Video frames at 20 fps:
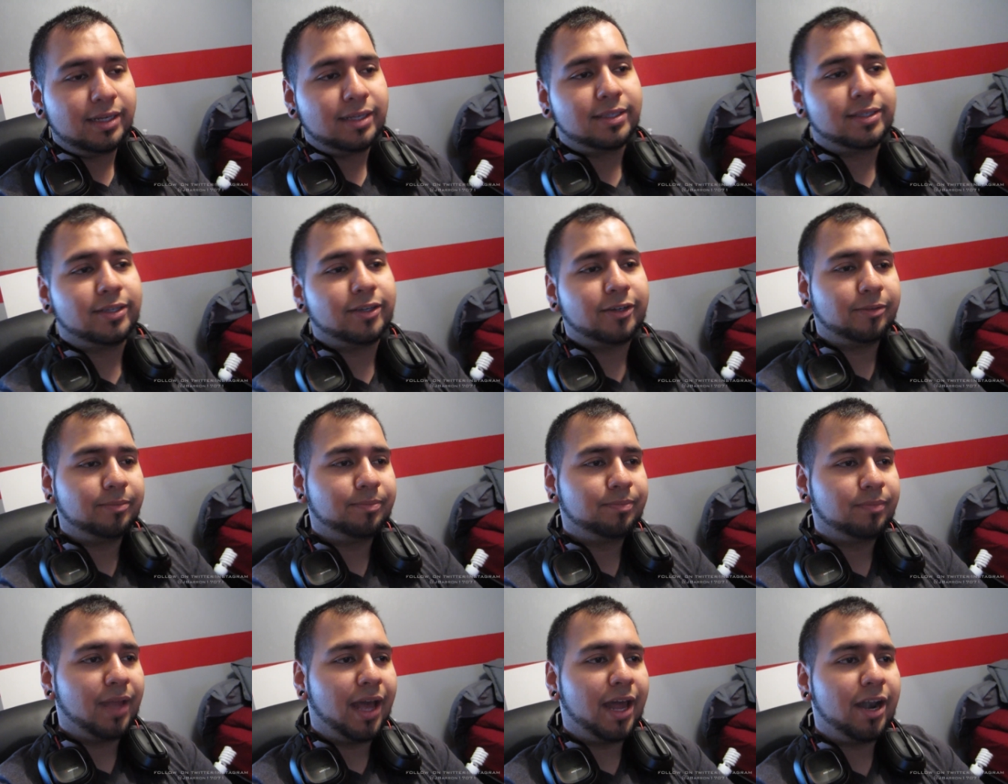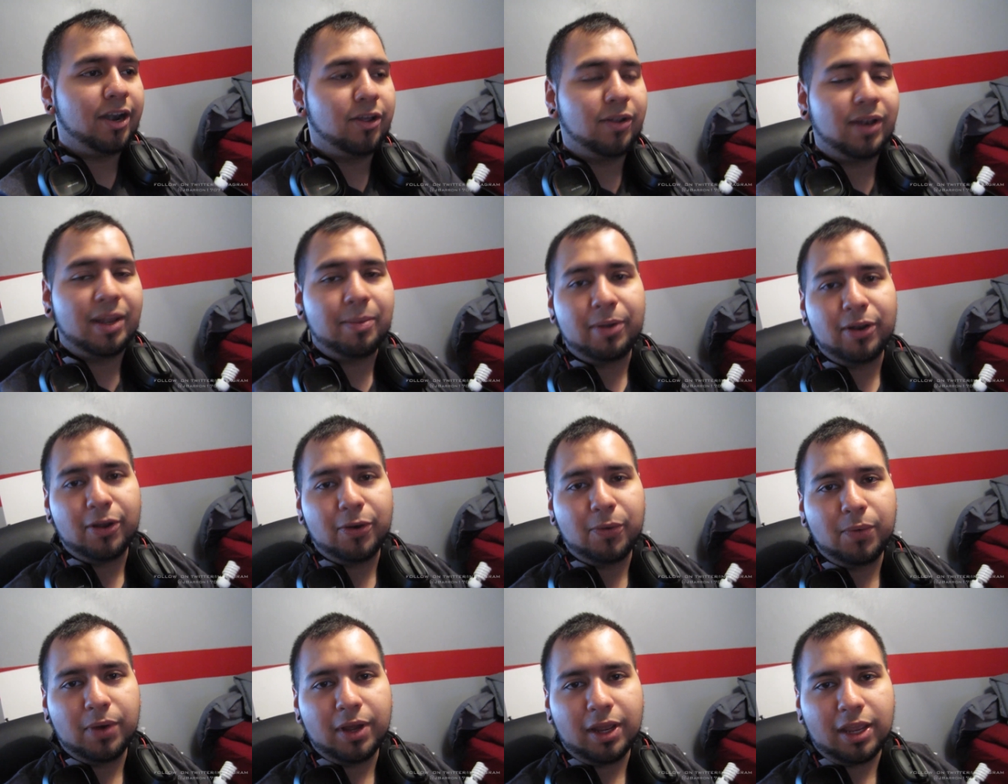So I don't know. Let me
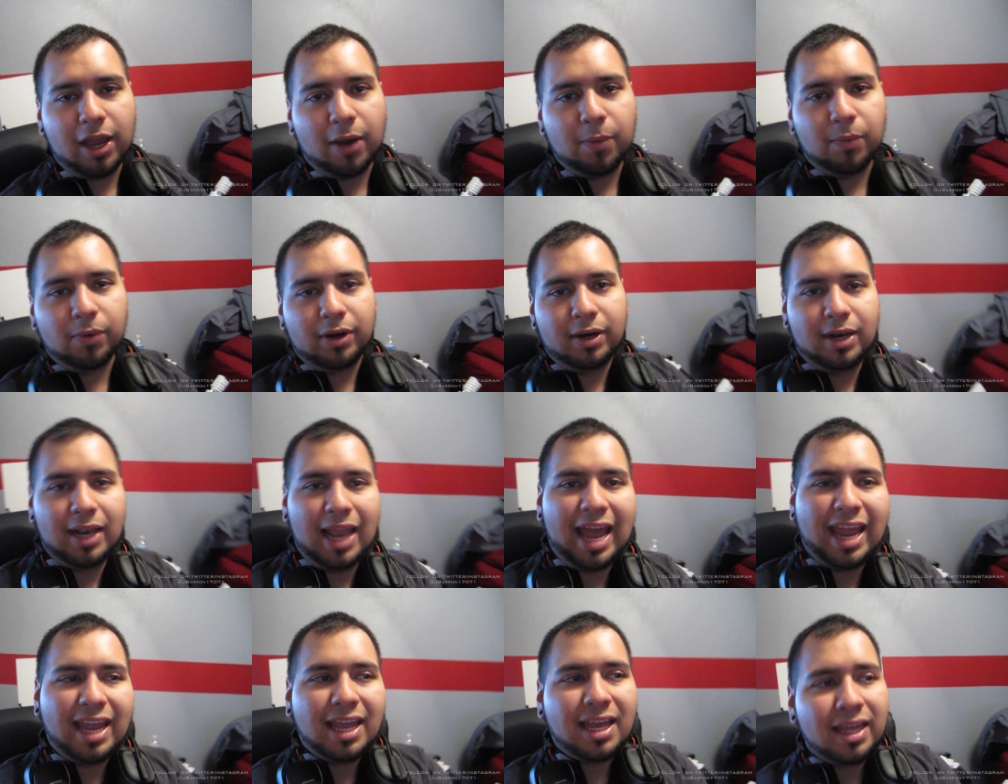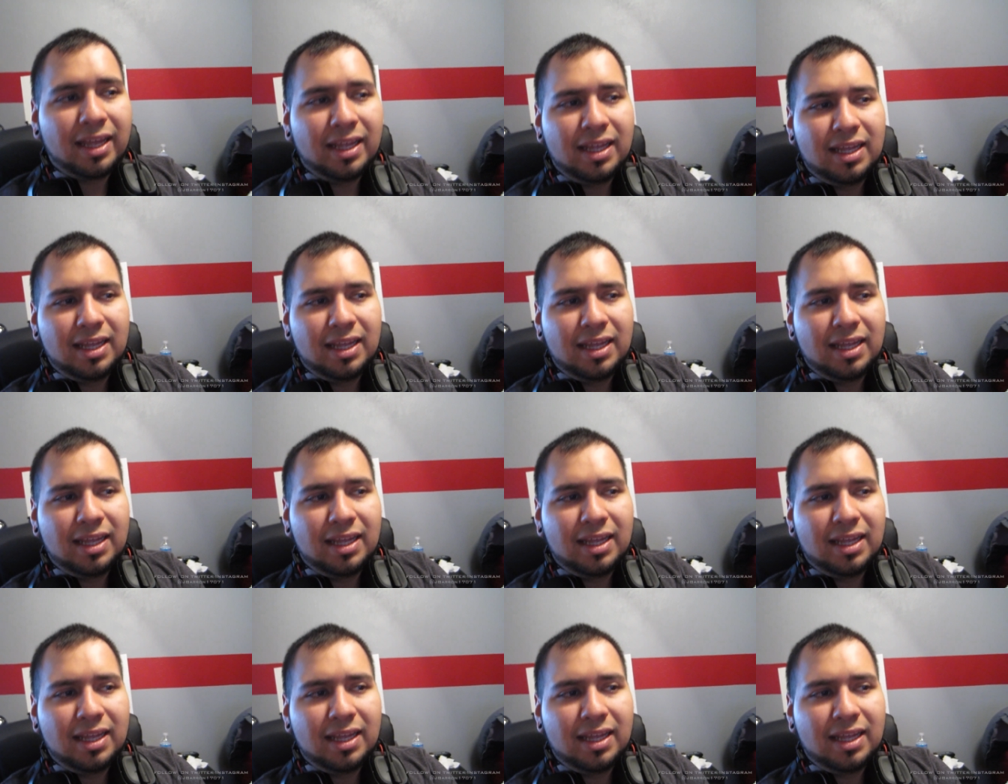know what y'all would like,